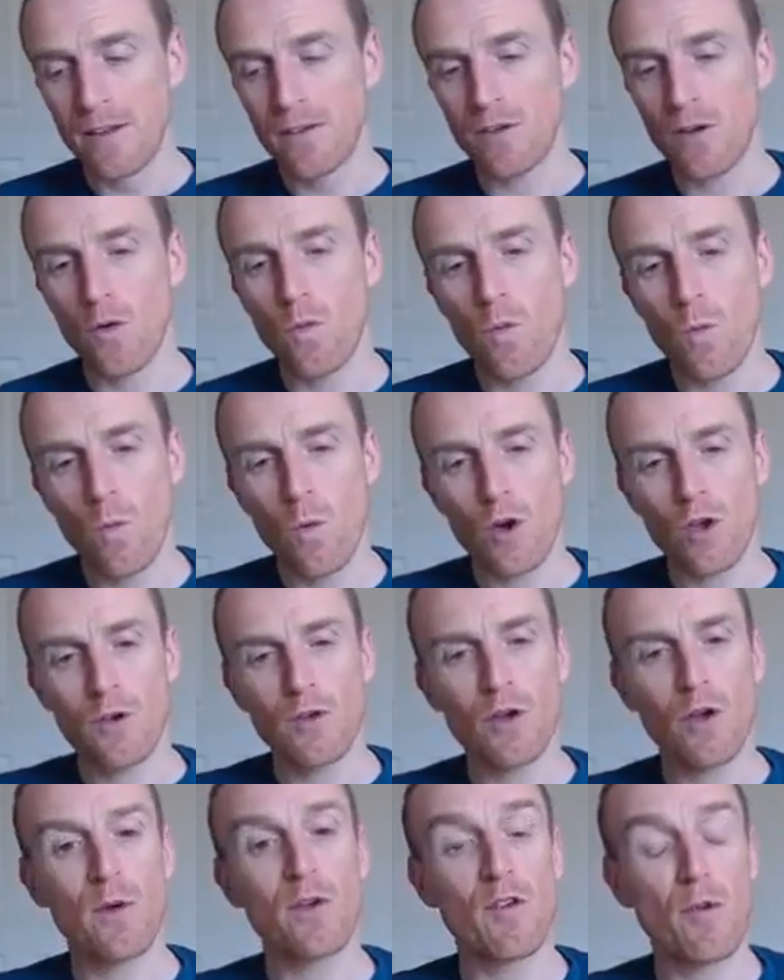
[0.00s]
So what
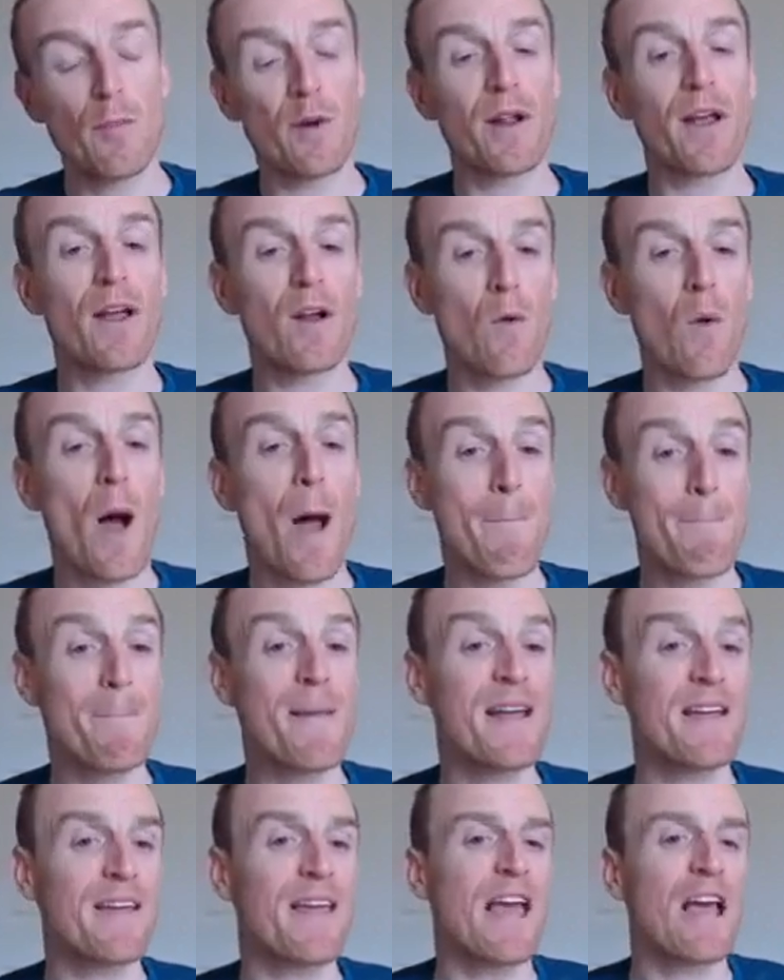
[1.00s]
you do is you put it in quite a
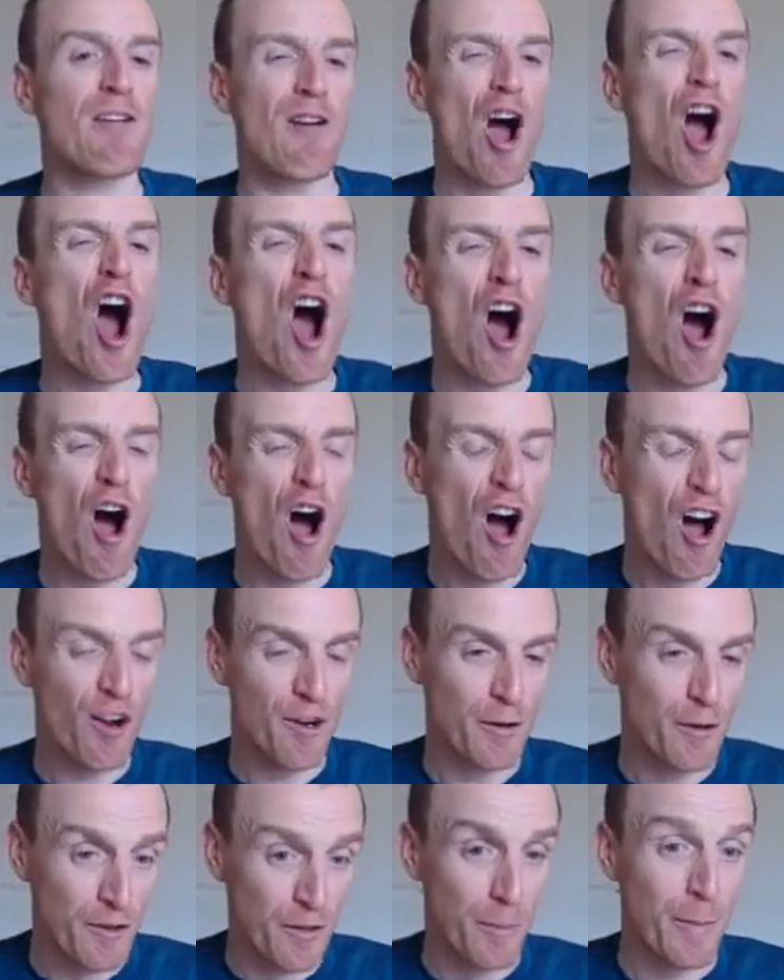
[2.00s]
big gear, a
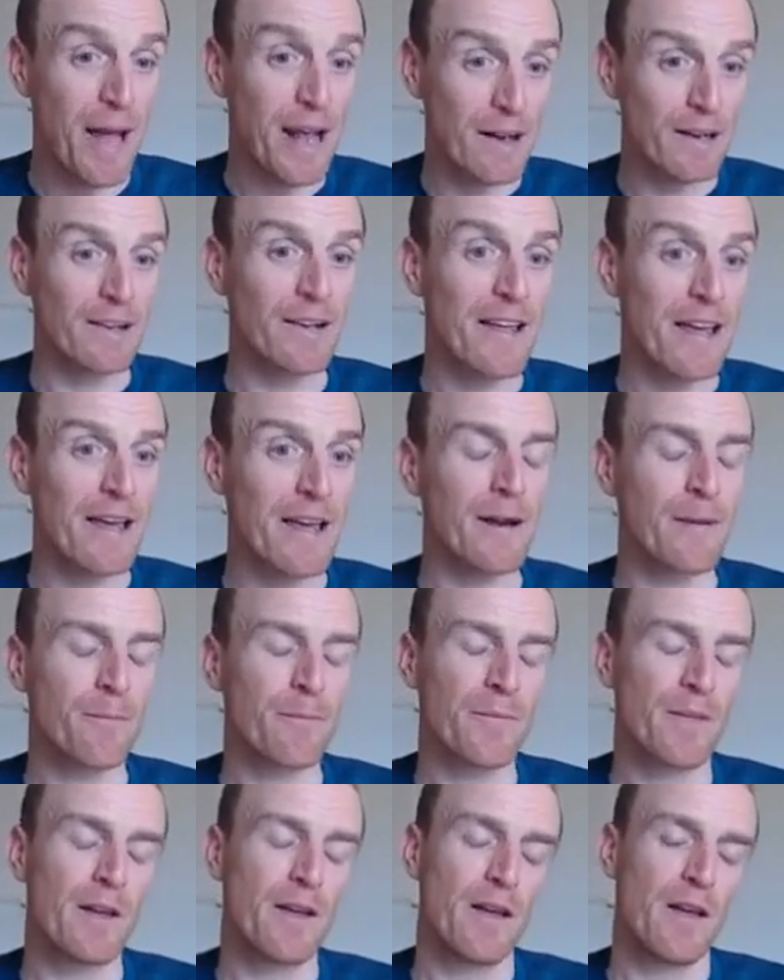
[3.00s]
hard to pedal
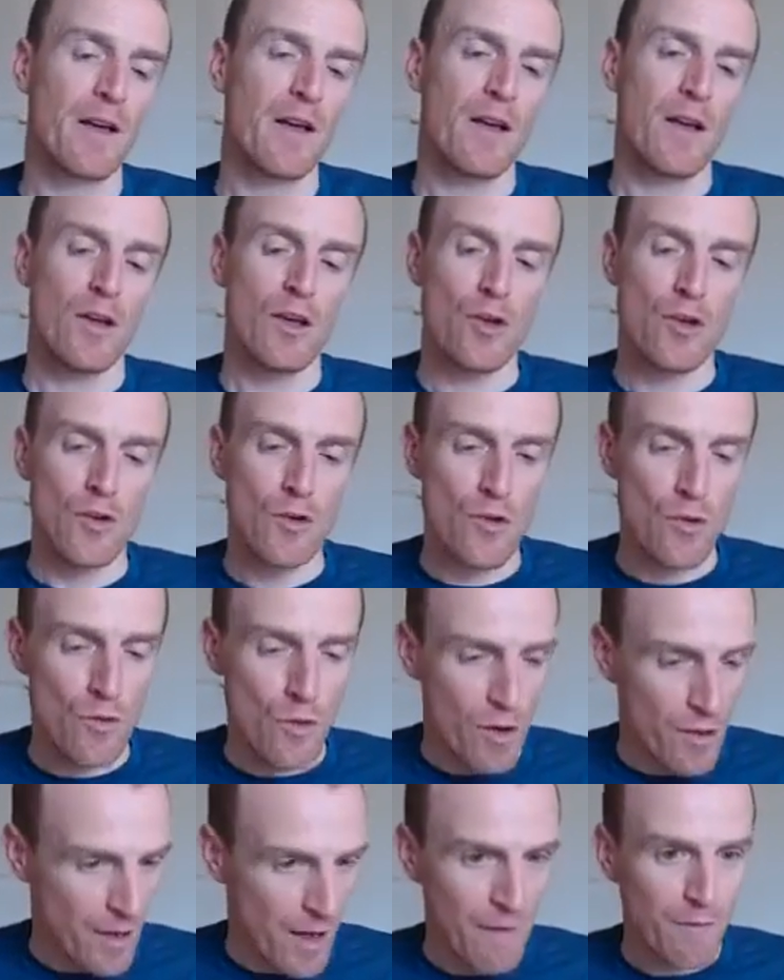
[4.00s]
gear.
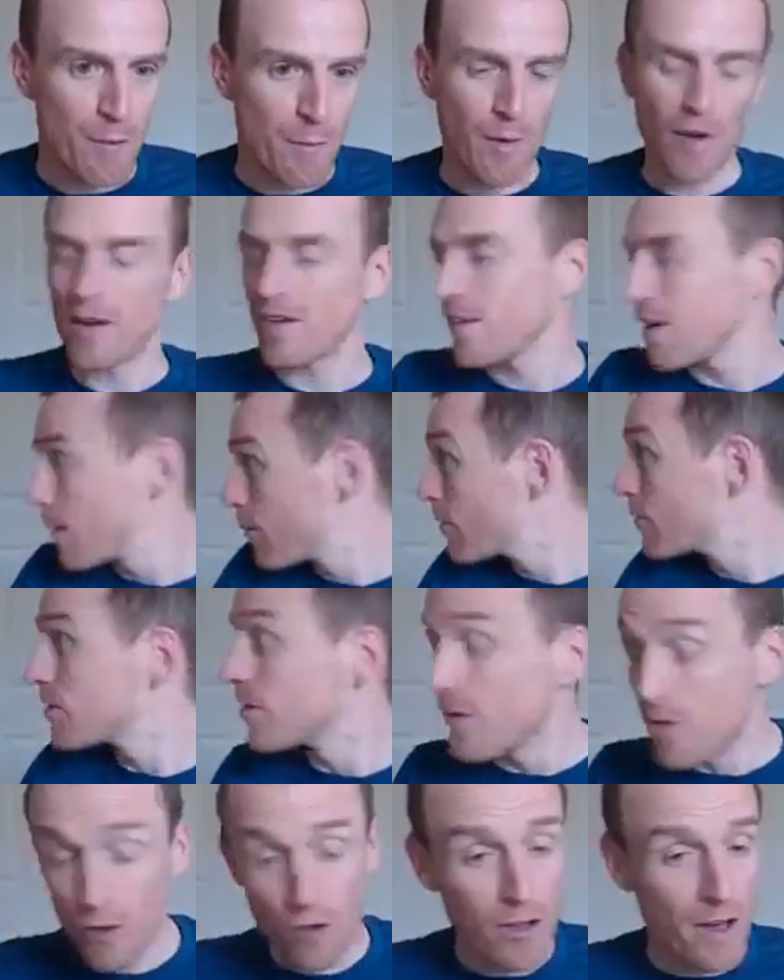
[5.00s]
You have your bike set up,
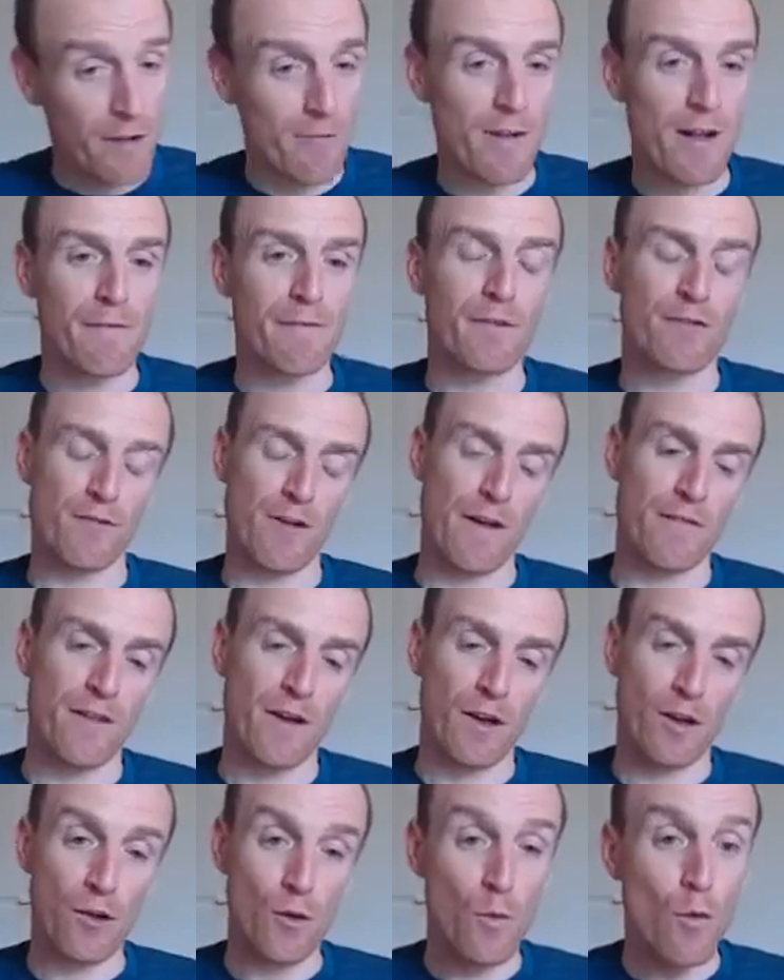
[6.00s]
obviously you check around for
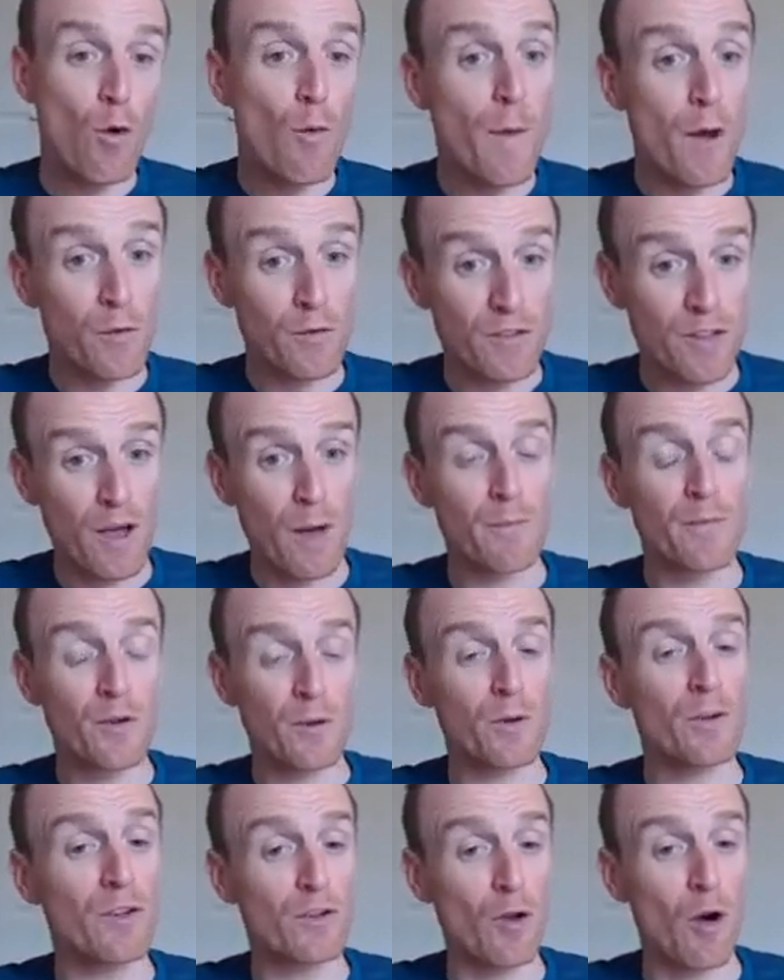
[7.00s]
traffic, you almost come
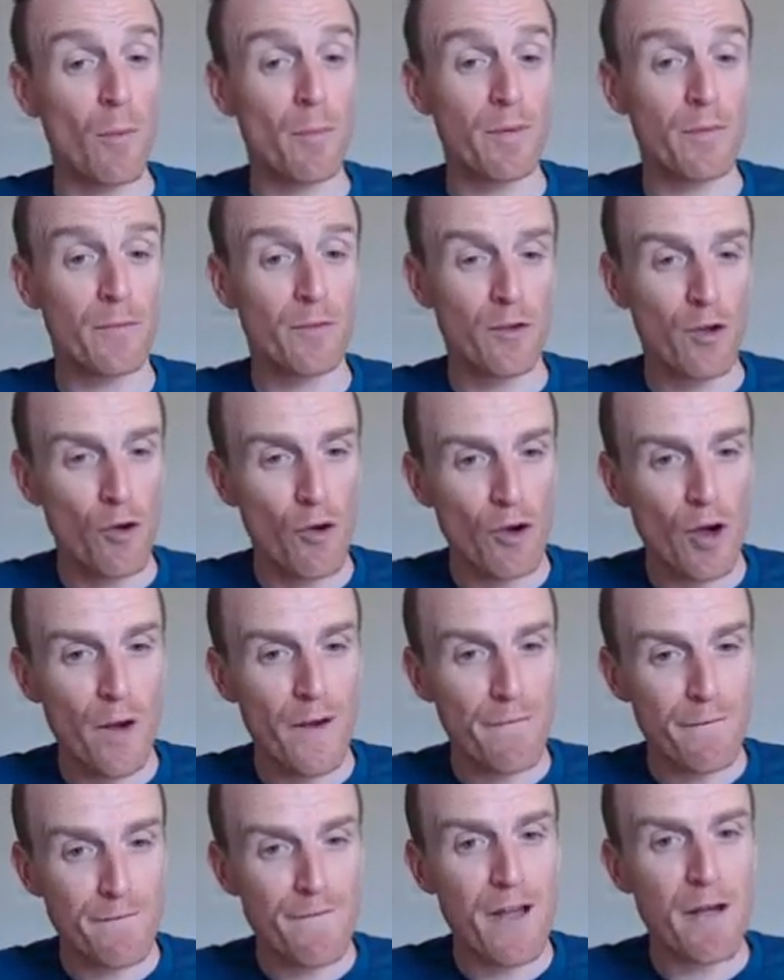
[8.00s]
to a stop. So you're
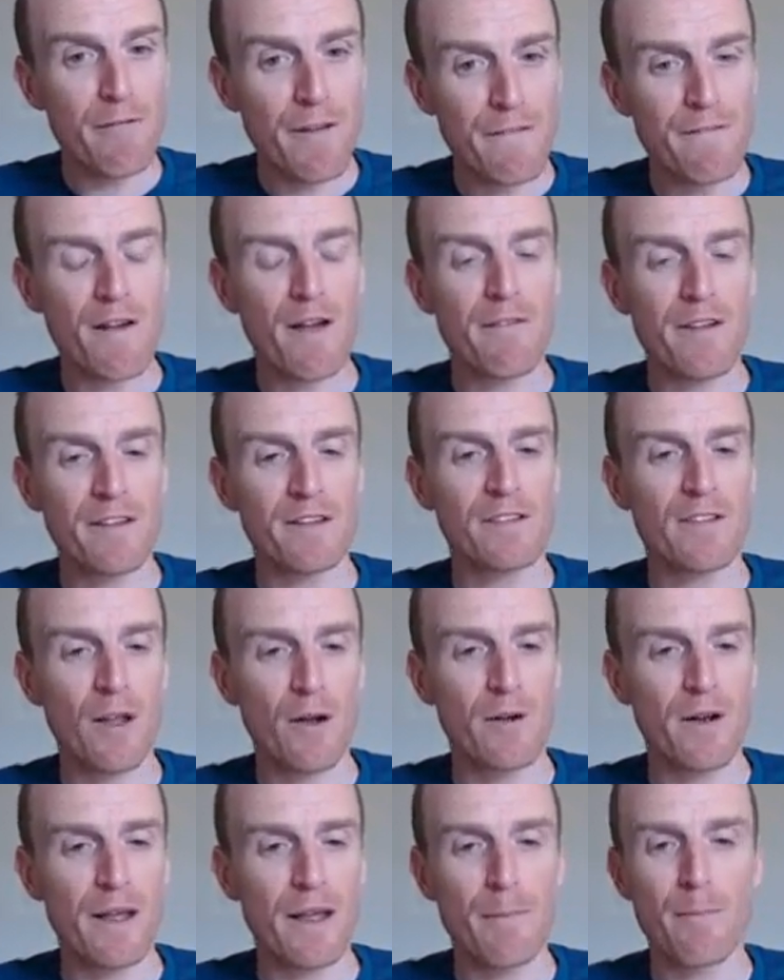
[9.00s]
going very, very
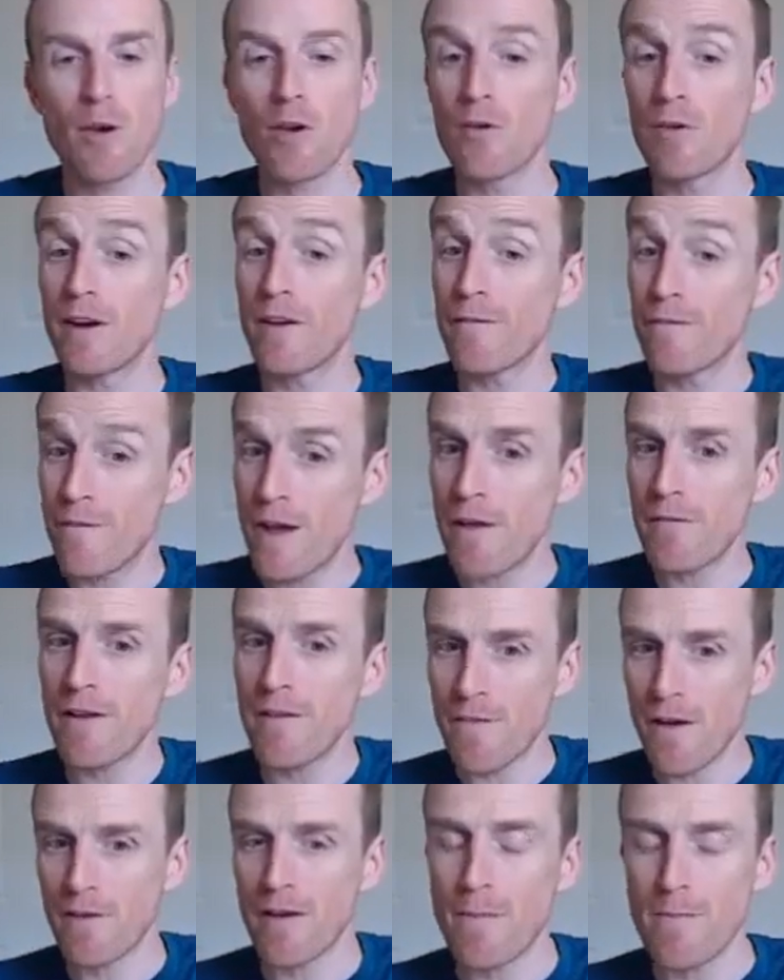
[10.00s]
slowly, but you're in a
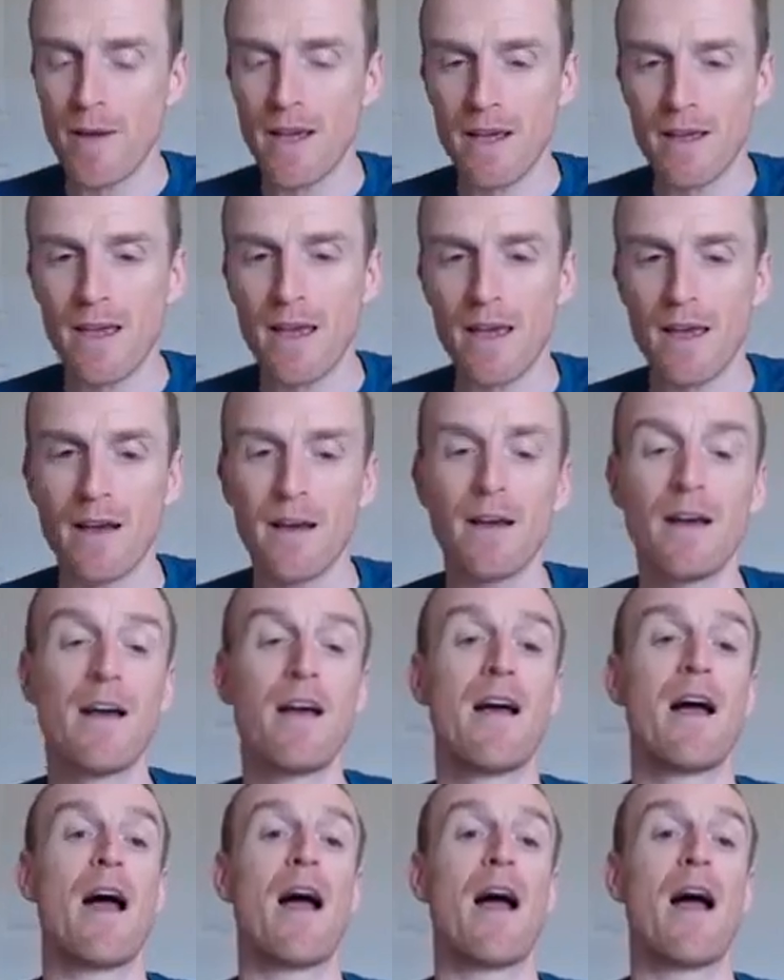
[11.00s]
very, very big gear.